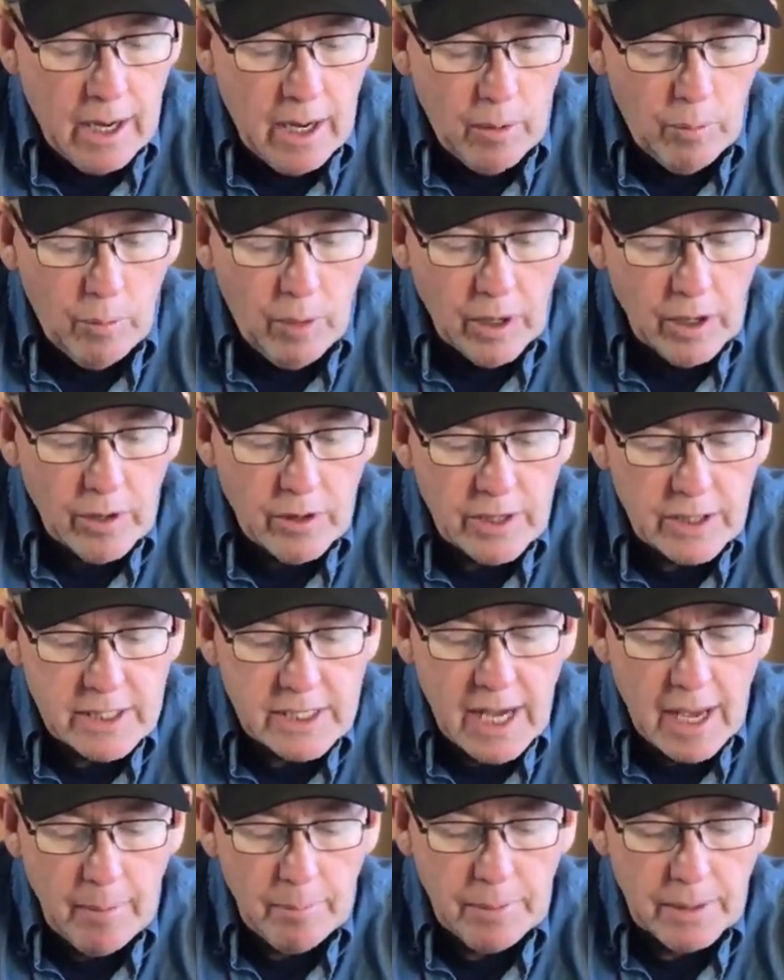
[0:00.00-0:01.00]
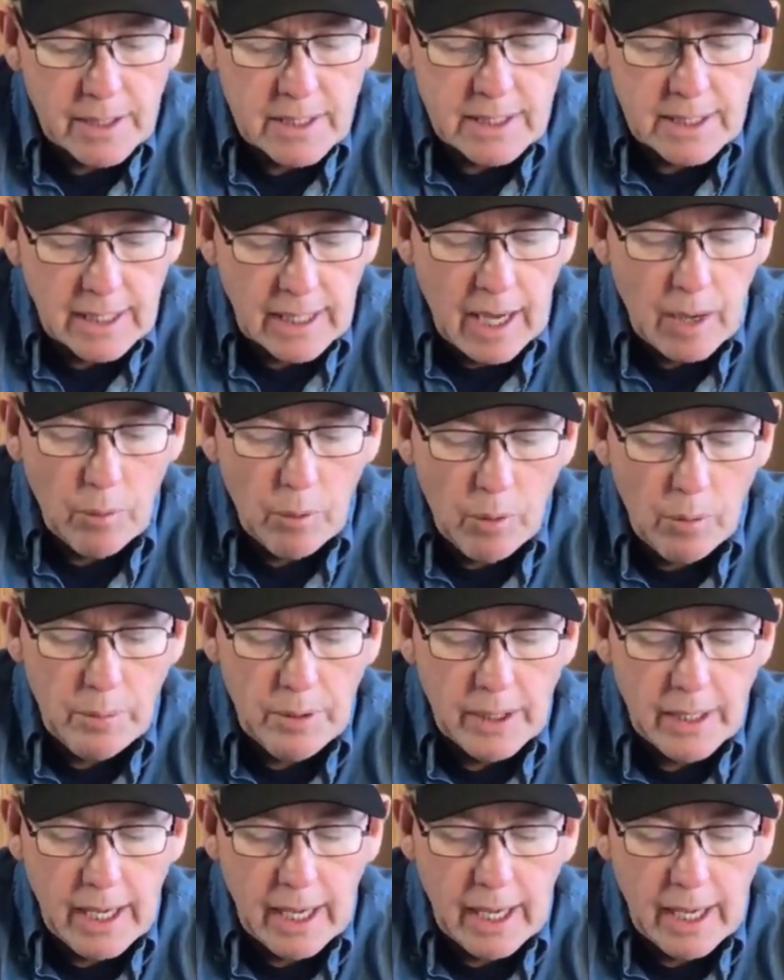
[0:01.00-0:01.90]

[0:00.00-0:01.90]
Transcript: uh, "What are the templates that I will